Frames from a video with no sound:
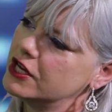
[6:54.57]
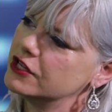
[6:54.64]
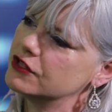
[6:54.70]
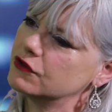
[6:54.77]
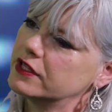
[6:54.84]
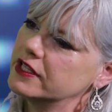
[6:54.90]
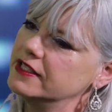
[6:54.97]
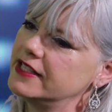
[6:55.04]

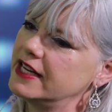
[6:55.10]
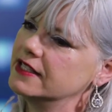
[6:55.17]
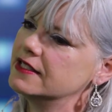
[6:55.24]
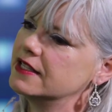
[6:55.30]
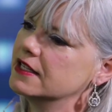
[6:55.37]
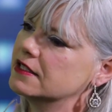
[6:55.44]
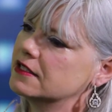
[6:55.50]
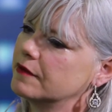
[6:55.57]
So
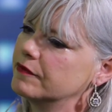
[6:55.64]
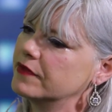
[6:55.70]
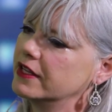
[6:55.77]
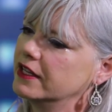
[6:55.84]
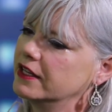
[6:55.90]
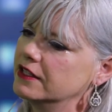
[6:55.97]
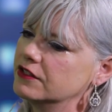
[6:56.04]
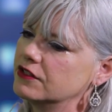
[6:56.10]
condensing
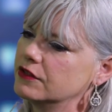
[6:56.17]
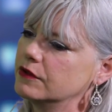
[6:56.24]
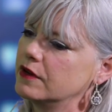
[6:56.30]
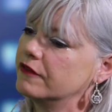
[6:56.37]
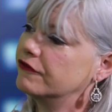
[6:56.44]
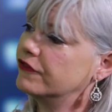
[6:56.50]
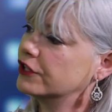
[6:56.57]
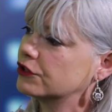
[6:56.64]
something into
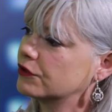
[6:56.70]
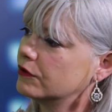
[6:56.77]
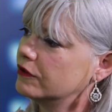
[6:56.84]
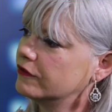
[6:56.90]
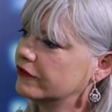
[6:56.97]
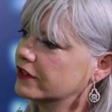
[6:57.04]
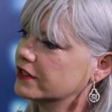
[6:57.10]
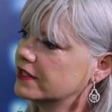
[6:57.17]
a
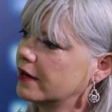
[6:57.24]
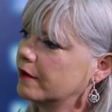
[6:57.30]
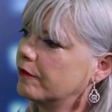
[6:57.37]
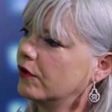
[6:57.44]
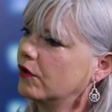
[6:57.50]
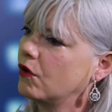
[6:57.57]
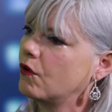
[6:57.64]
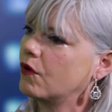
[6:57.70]
visual, for
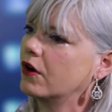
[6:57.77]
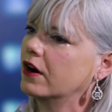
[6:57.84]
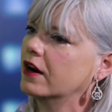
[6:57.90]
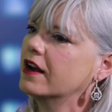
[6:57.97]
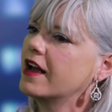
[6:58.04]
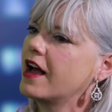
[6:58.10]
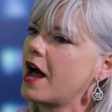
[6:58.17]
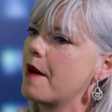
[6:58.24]
example, or
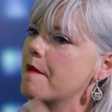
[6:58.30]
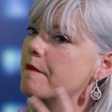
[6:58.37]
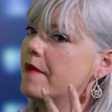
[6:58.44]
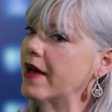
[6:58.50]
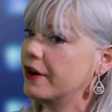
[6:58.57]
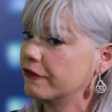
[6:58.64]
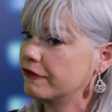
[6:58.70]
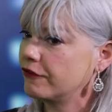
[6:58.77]
a
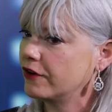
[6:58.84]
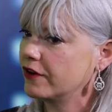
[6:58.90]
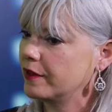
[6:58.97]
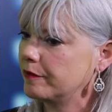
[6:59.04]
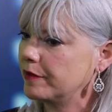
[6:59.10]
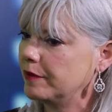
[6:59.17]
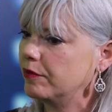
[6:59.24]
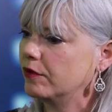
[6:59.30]
metaphor
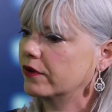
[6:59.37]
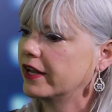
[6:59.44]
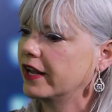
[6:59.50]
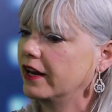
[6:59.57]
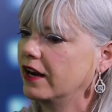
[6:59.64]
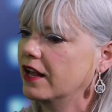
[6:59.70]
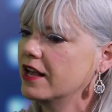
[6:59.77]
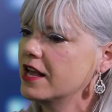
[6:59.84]
that people
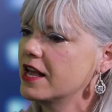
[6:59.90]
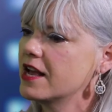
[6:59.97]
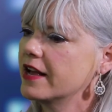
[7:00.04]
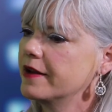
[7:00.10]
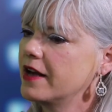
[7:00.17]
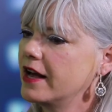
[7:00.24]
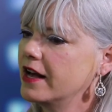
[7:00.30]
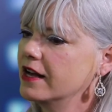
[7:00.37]
can
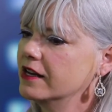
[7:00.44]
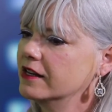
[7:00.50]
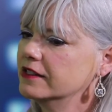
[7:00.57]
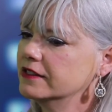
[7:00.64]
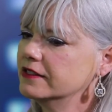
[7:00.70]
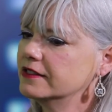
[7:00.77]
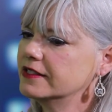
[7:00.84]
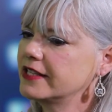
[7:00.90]

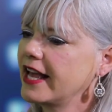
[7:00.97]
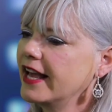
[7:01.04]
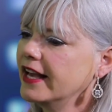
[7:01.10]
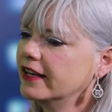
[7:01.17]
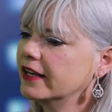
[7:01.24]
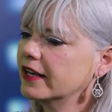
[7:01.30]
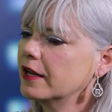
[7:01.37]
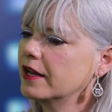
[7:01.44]

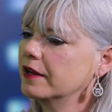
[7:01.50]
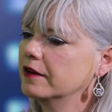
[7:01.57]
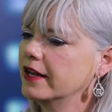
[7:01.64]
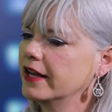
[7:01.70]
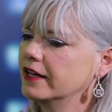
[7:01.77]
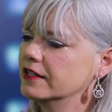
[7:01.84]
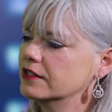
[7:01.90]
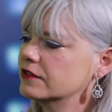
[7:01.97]
take,
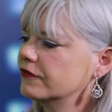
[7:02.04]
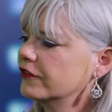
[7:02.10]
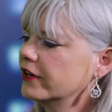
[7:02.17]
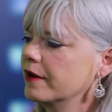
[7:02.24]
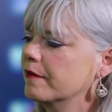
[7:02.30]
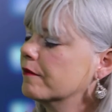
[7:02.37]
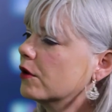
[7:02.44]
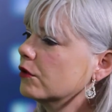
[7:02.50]
and it's
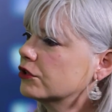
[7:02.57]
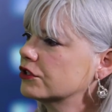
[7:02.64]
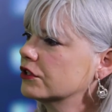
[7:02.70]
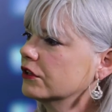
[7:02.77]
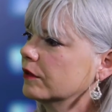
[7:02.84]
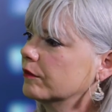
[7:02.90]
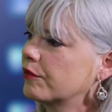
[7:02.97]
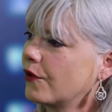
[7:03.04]
very
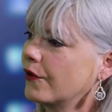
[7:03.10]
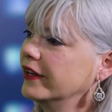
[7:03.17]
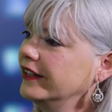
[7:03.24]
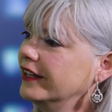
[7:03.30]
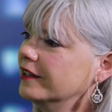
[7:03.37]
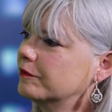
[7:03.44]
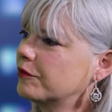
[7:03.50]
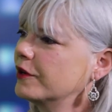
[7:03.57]
emotional and
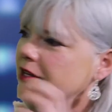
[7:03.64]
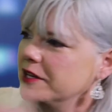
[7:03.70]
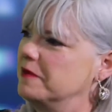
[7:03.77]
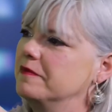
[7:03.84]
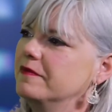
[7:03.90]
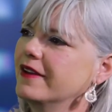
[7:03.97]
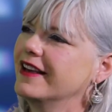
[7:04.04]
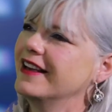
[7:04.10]
poignant.
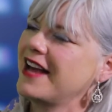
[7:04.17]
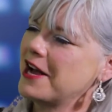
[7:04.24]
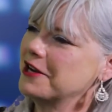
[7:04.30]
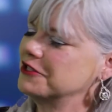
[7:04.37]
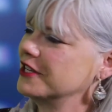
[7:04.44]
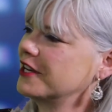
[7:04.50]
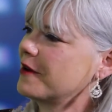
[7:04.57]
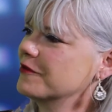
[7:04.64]
Poignant
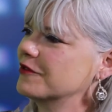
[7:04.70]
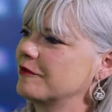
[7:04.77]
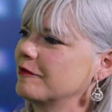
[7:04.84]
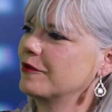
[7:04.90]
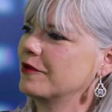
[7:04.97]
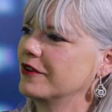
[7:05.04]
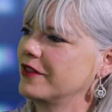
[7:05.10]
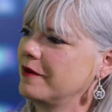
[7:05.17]
actually comes
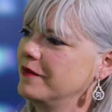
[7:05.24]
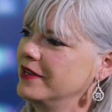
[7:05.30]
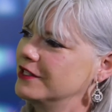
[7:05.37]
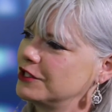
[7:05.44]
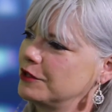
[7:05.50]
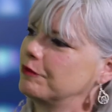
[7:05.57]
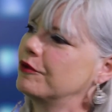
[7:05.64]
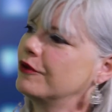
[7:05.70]
word that
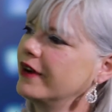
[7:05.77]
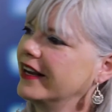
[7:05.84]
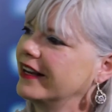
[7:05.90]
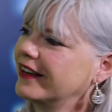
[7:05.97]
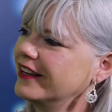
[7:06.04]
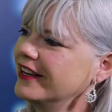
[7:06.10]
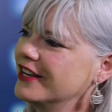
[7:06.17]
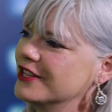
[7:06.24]
means to
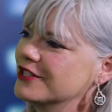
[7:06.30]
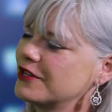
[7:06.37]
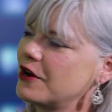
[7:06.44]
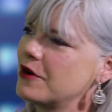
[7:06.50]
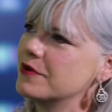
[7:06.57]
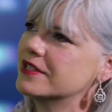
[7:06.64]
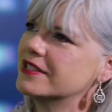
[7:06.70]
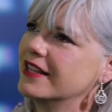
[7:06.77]
prick. So I
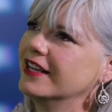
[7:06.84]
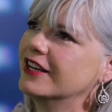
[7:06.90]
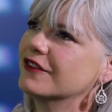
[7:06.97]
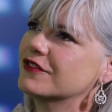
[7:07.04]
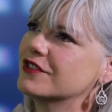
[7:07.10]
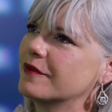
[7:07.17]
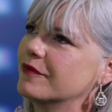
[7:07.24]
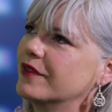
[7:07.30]
always think
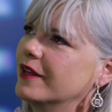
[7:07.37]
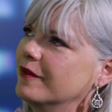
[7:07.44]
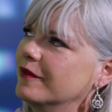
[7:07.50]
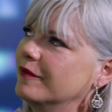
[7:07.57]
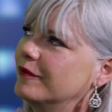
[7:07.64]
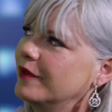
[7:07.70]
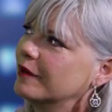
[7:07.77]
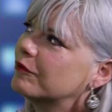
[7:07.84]
of
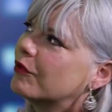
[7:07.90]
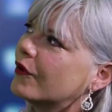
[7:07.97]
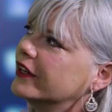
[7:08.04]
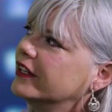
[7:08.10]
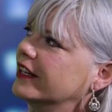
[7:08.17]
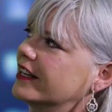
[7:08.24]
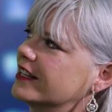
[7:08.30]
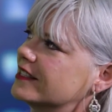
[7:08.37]
something being
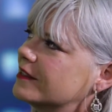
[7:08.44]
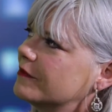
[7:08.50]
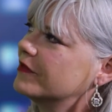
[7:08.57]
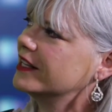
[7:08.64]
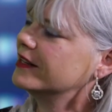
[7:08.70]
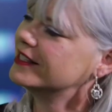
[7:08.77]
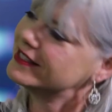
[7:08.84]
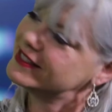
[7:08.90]
poignant as
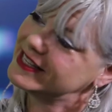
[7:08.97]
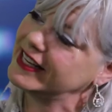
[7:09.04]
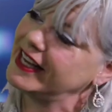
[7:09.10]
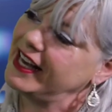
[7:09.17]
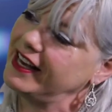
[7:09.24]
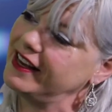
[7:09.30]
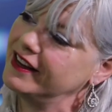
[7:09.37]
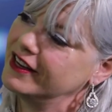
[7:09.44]
something
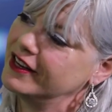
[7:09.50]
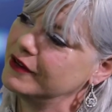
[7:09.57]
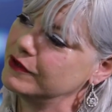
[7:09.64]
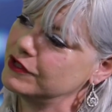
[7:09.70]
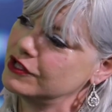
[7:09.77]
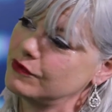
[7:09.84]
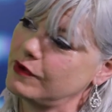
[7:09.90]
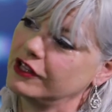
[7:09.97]
sticky,
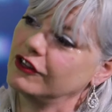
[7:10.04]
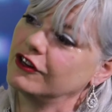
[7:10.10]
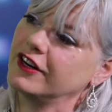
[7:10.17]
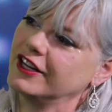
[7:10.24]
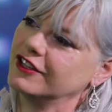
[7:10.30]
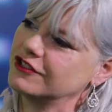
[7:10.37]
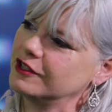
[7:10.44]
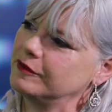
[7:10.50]
which is what
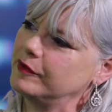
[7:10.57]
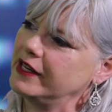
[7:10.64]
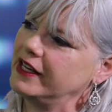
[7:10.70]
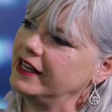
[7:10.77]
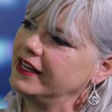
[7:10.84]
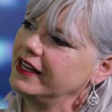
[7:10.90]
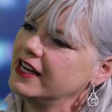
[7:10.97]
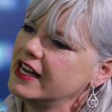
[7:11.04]
learning should
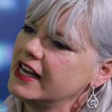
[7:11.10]
be.